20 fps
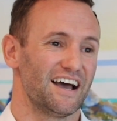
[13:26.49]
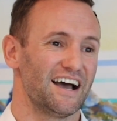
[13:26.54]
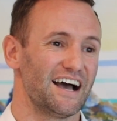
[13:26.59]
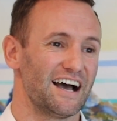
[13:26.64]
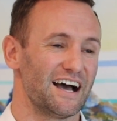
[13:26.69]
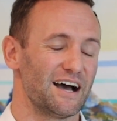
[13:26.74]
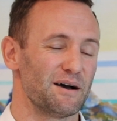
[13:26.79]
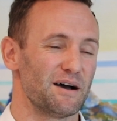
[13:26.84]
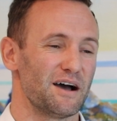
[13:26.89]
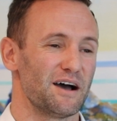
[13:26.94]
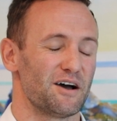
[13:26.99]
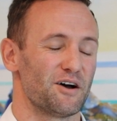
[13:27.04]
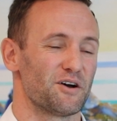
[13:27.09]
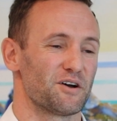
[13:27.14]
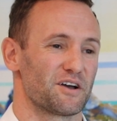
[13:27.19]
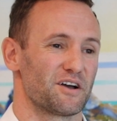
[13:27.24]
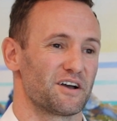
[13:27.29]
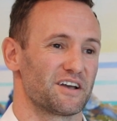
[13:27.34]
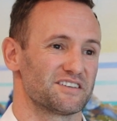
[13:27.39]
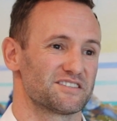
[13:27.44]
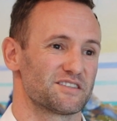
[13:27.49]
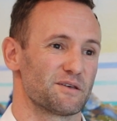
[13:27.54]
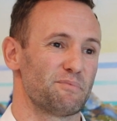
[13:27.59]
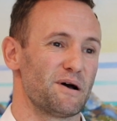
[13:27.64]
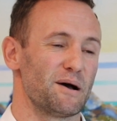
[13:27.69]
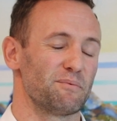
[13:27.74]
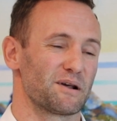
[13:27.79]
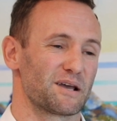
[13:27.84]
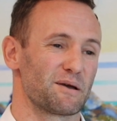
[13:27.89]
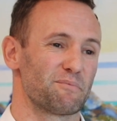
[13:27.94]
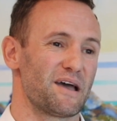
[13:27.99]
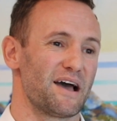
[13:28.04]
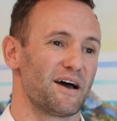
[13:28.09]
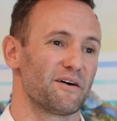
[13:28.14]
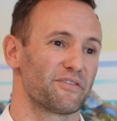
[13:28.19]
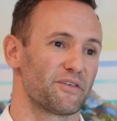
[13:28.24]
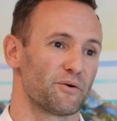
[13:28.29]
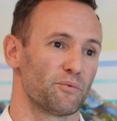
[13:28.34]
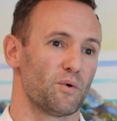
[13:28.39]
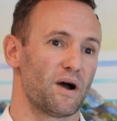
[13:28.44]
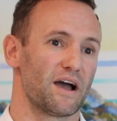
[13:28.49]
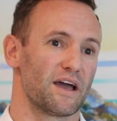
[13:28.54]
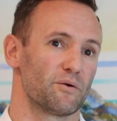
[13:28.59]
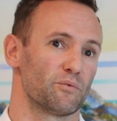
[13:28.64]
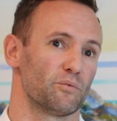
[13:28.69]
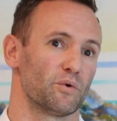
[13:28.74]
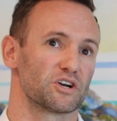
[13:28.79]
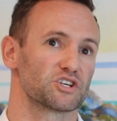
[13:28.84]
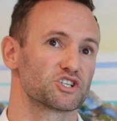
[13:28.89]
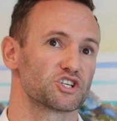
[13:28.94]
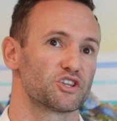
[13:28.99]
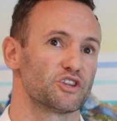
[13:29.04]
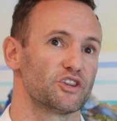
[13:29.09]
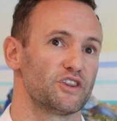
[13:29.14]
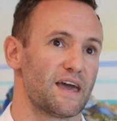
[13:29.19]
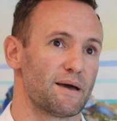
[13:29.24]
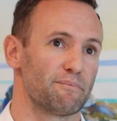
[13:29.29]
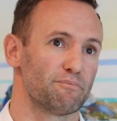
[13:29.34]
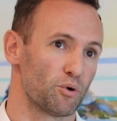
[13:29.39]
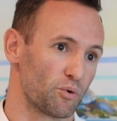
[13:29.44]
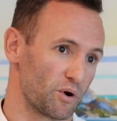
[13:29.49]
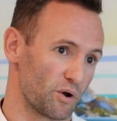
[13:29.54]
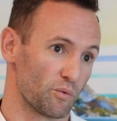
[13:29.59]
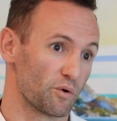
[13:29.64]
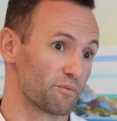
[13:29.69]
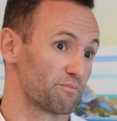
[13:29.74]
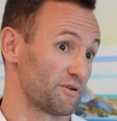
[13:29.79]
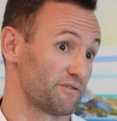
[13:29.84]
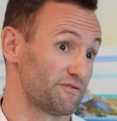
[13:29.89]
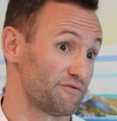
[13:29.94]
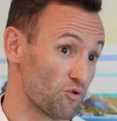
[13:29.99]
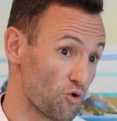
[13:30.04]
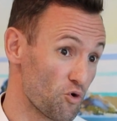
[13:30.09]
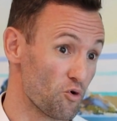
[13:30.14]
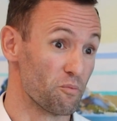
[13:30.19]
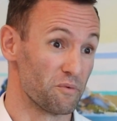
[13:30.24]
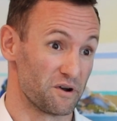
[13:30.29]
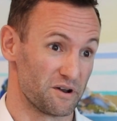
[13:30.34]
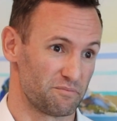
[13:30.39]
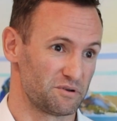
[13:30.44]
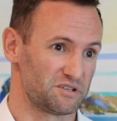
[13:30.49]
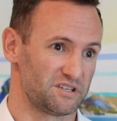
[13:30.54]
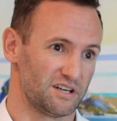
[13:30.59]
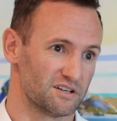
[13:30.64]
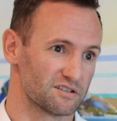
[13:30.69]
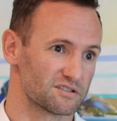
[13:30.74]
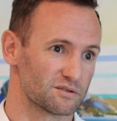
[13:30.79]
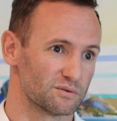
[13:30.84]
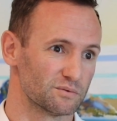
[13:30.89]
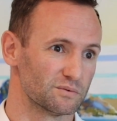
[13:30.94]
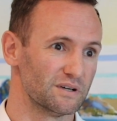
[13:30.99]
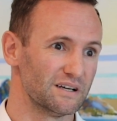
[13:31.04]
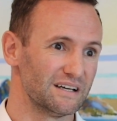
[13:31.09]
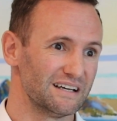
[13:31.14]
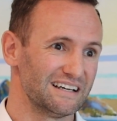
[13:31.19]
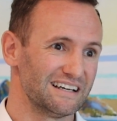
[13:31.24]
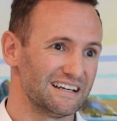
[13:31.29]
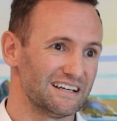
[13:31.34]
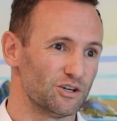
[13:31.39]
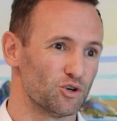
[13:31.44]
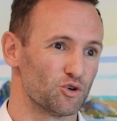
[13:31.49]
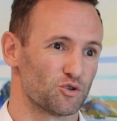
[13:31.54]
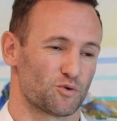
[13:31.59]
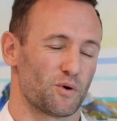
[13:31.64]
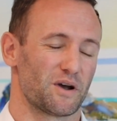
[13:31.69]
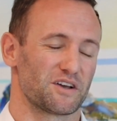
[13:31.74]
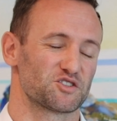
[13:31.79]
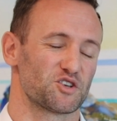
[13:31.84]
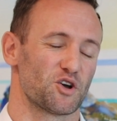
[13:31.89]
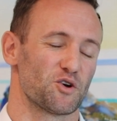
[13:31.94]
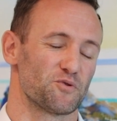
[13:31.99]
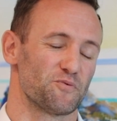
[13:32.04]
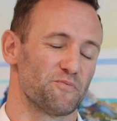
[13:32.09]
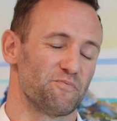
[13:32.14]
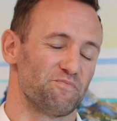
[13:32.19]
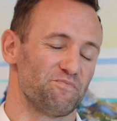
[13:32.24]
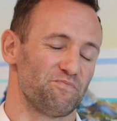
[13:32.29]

uh, I guess the public about the way in which that building would perform in a potential earthquake. So